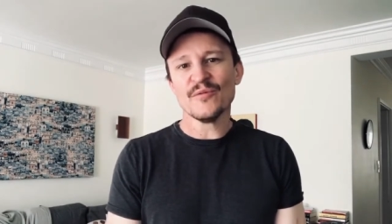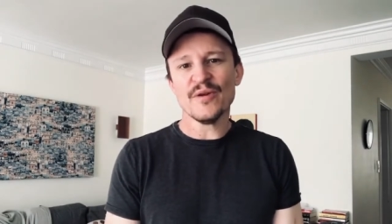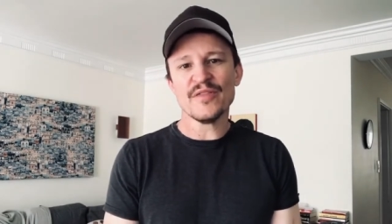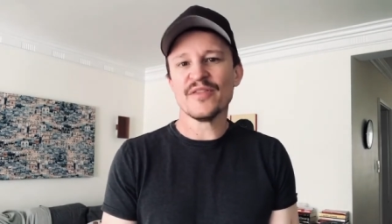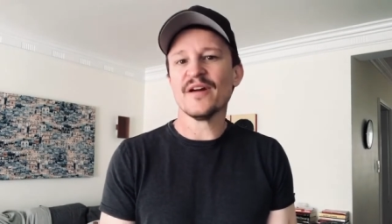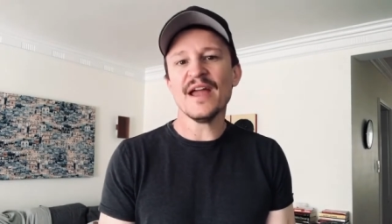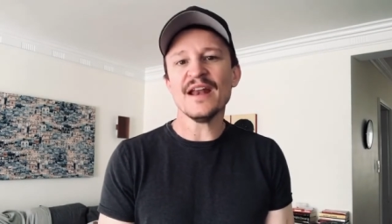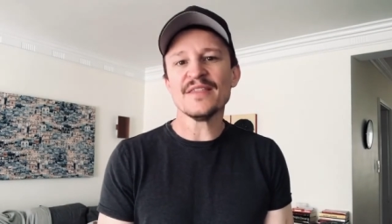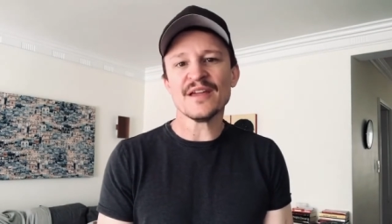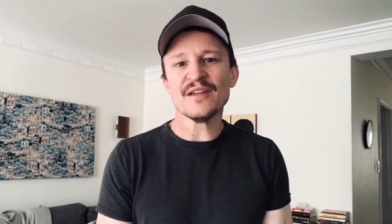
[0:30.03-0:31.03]
with uh,
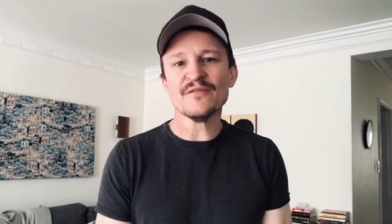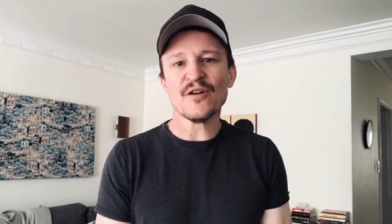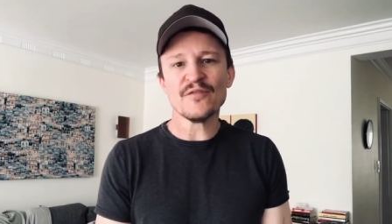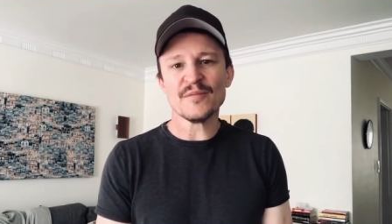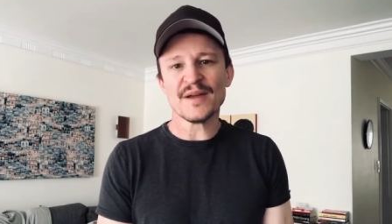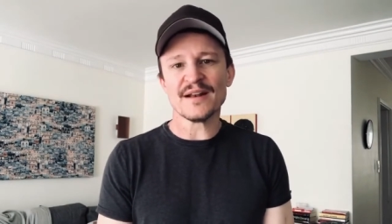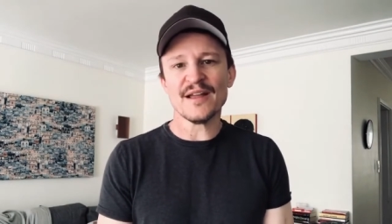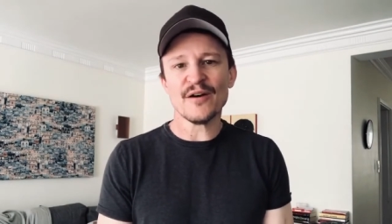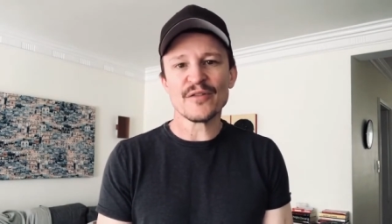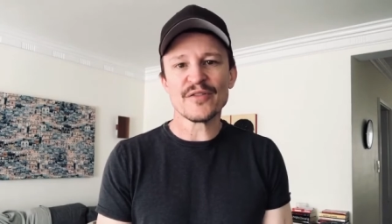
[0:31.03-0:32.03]
anything involving mental
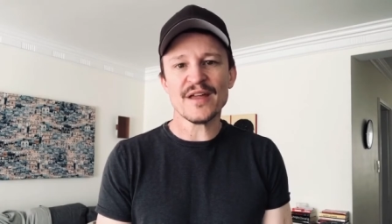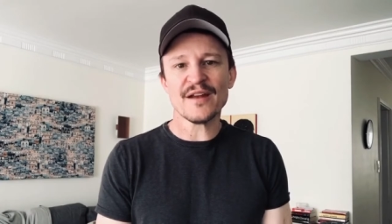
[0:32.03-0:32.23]
health.